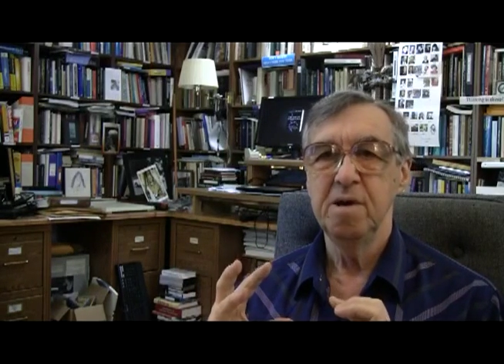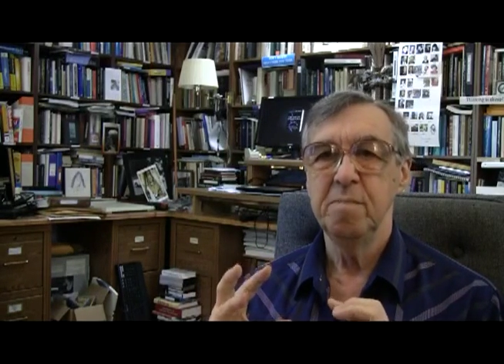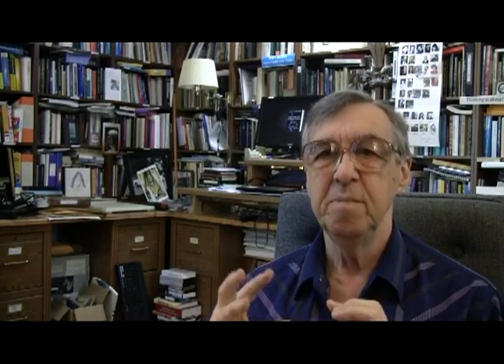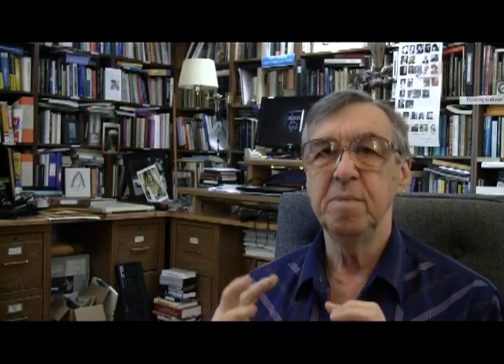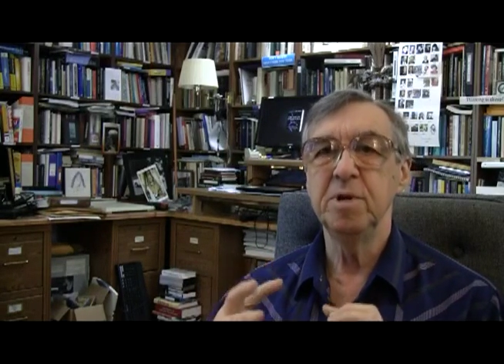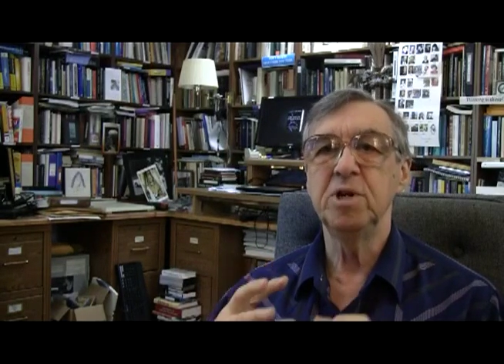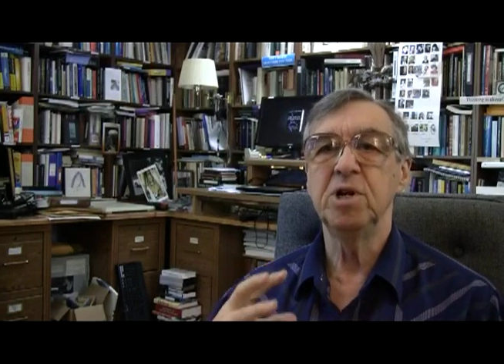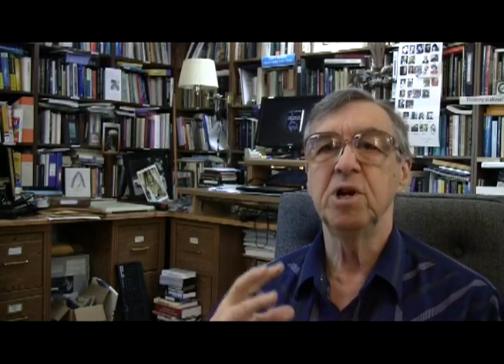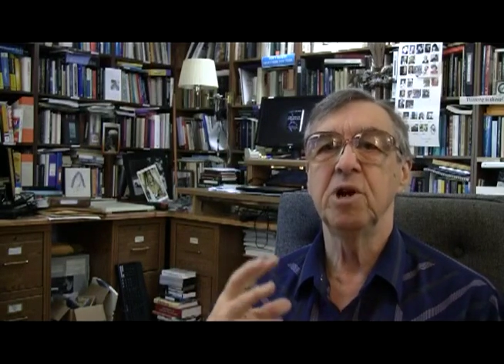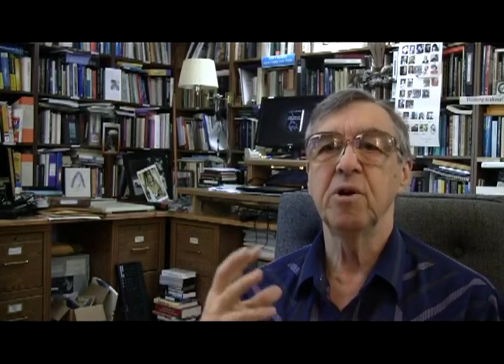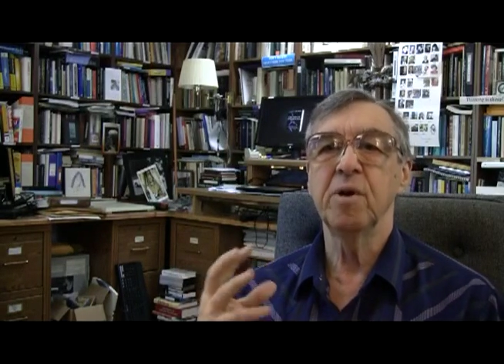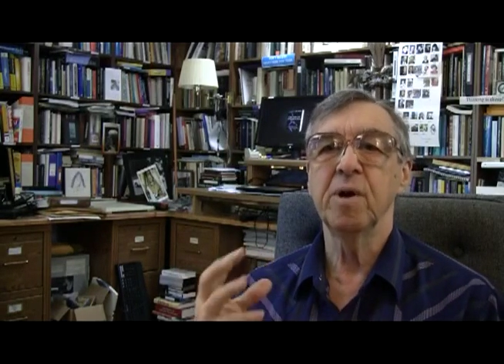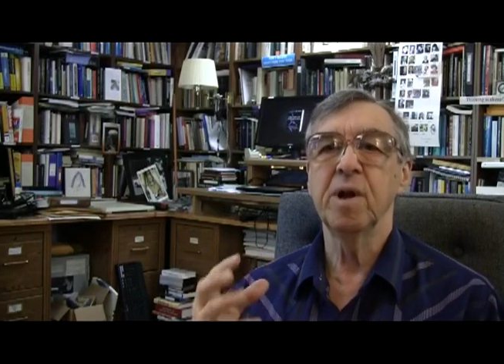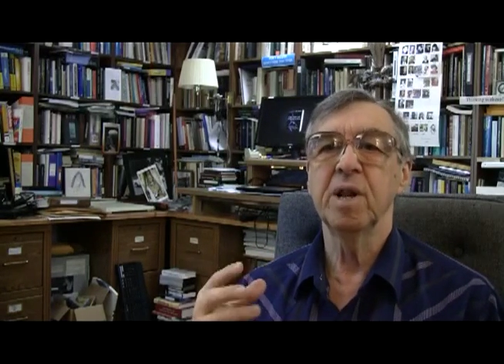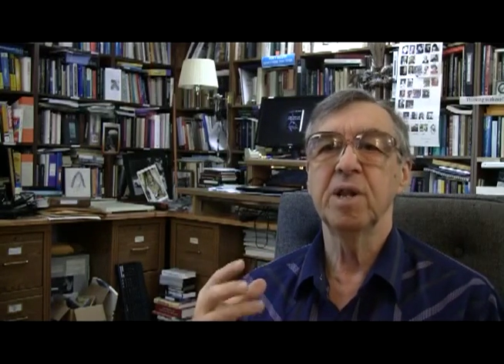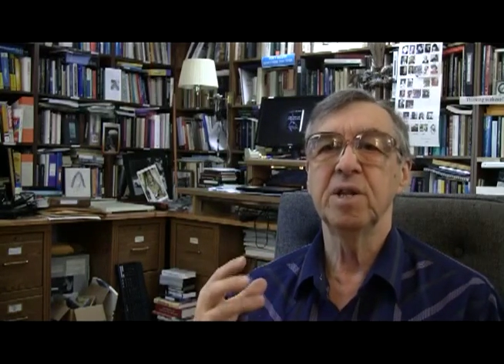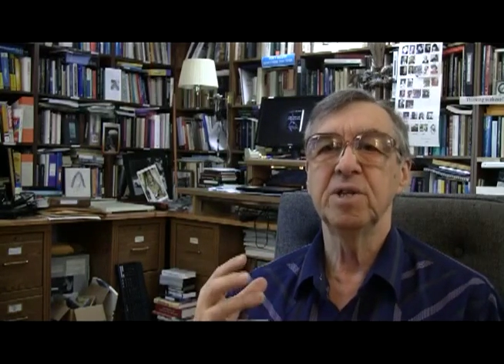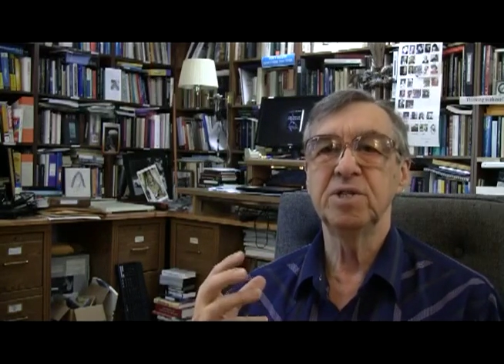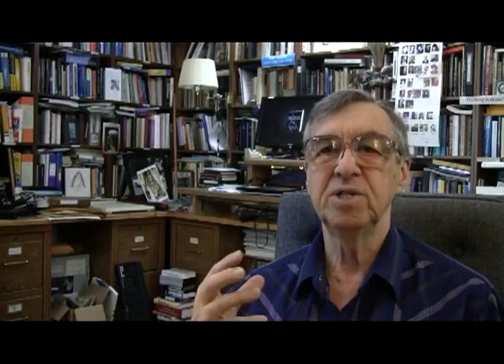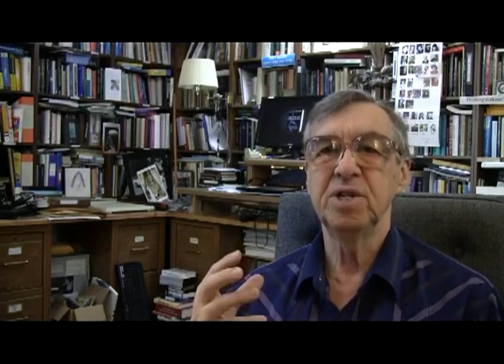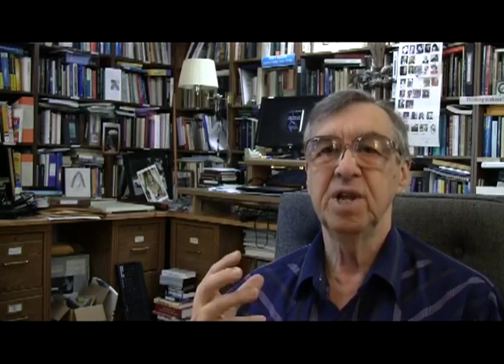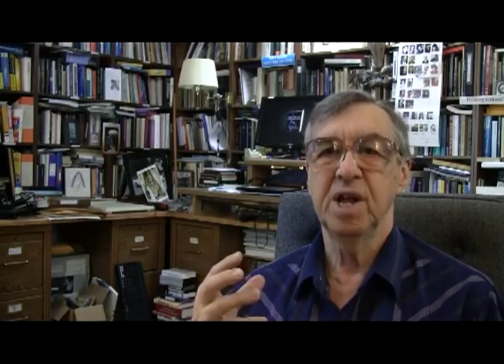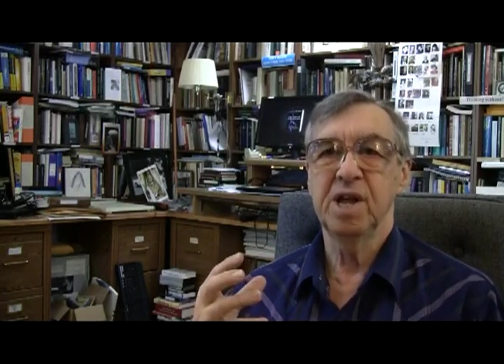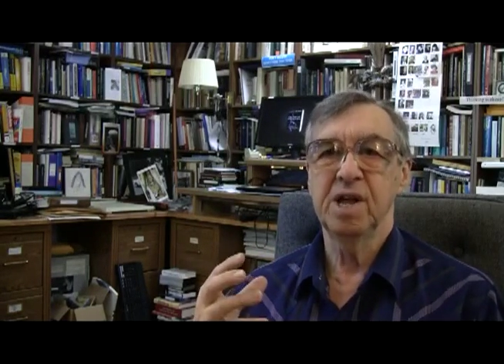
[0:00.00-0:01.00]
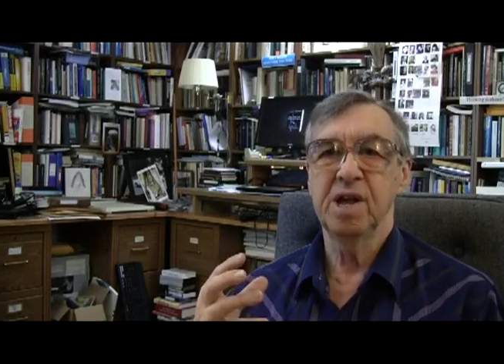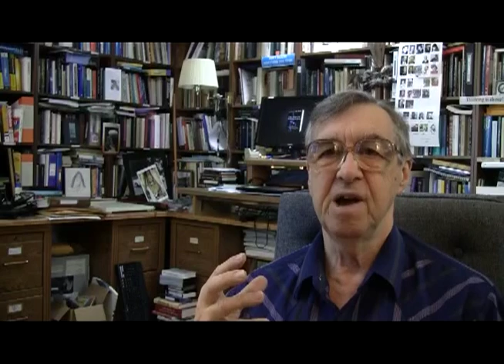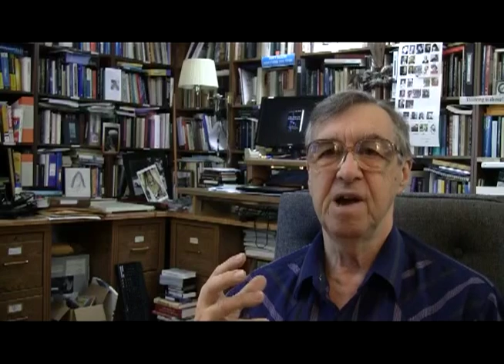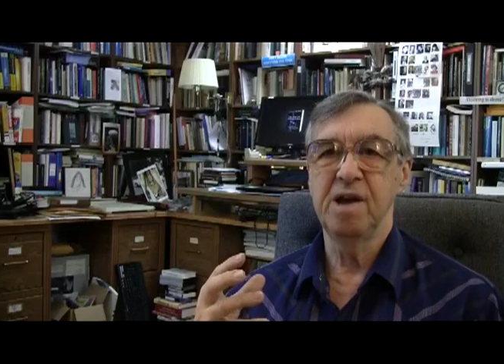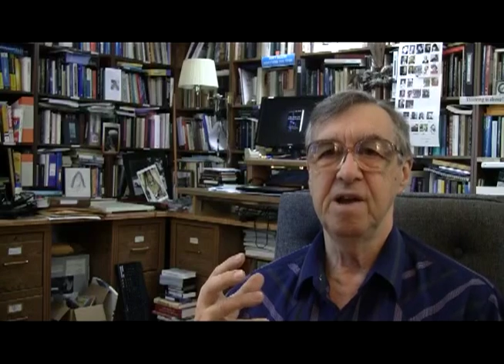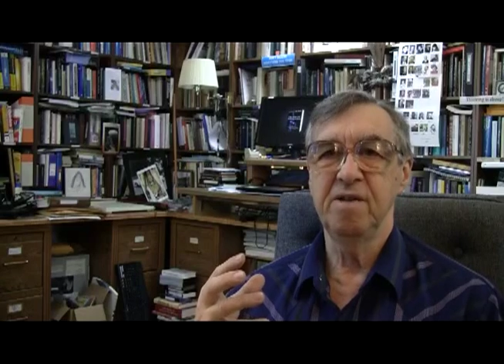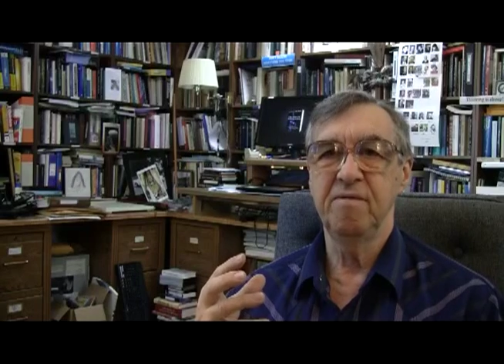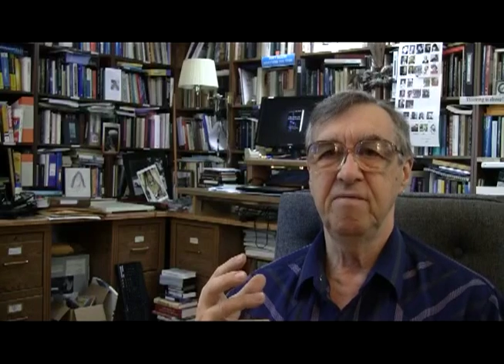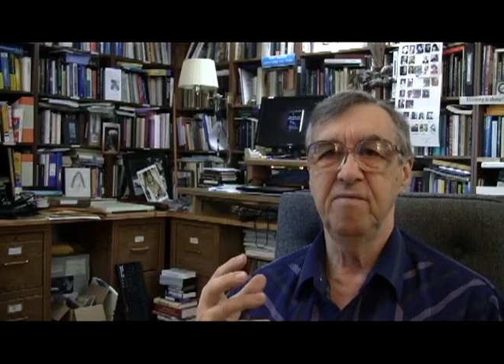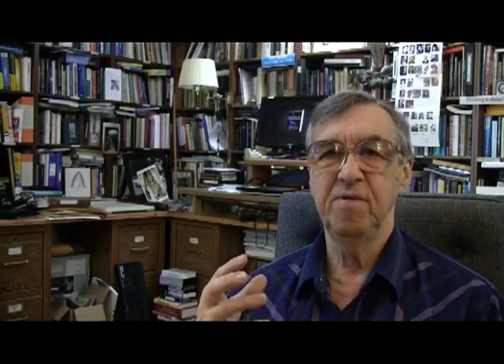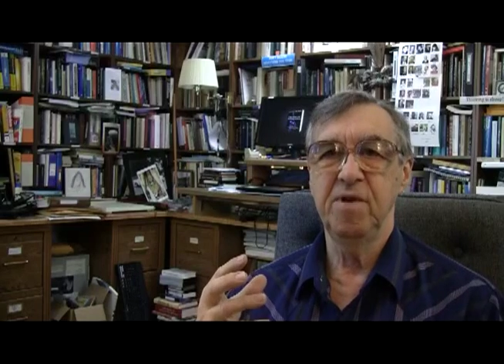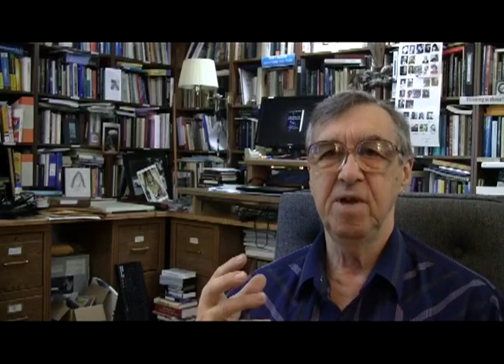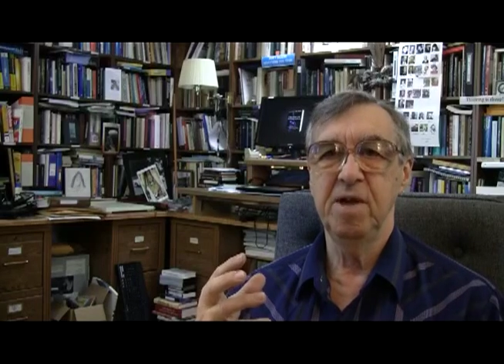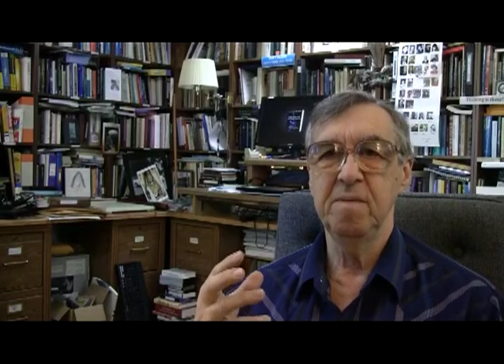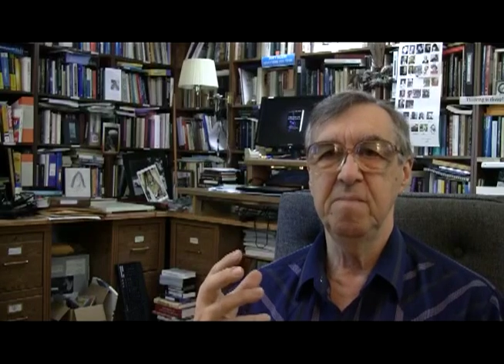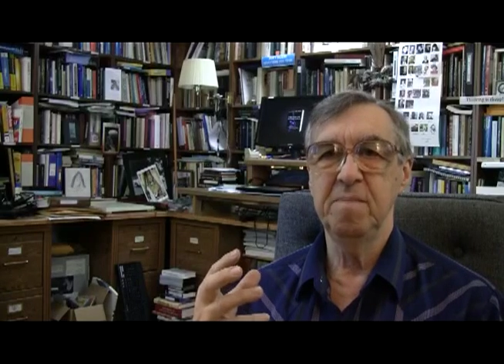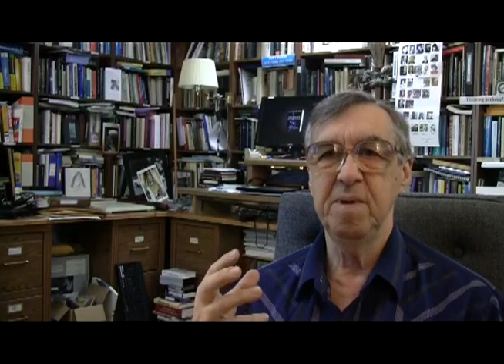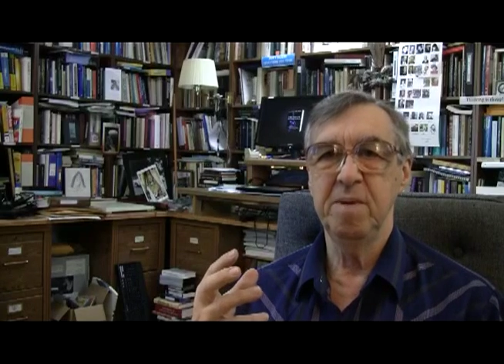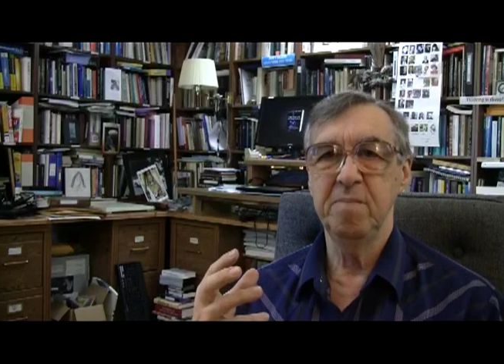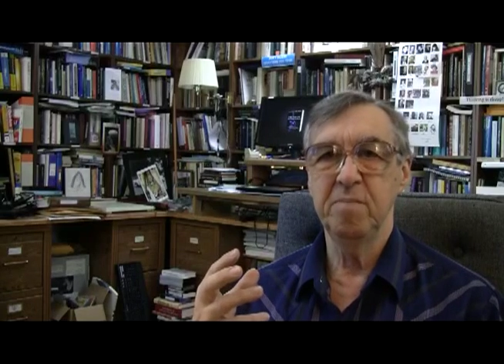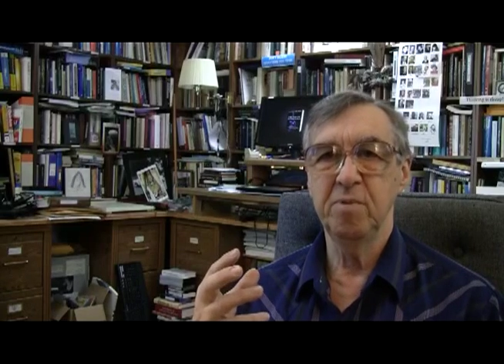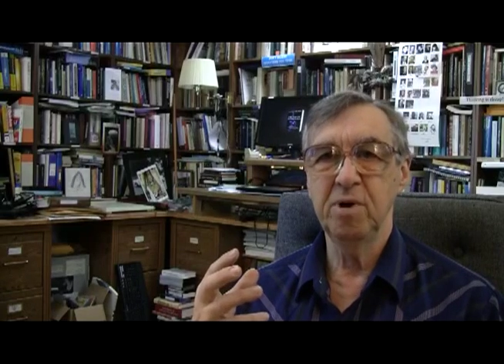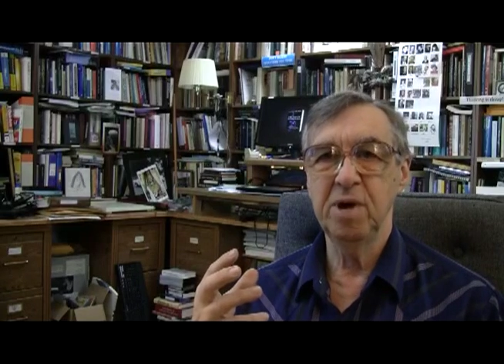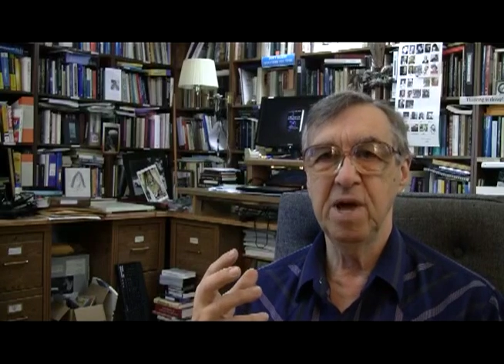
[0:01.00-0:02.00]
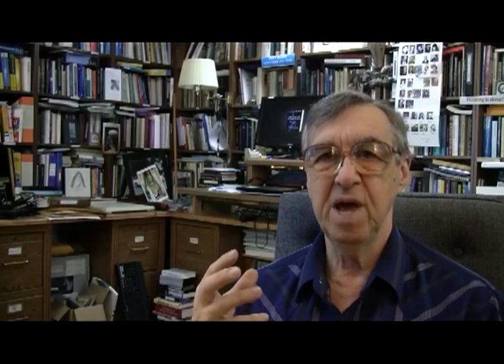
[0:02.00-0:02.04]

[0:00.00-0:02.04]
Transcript: materialistic kind of thing people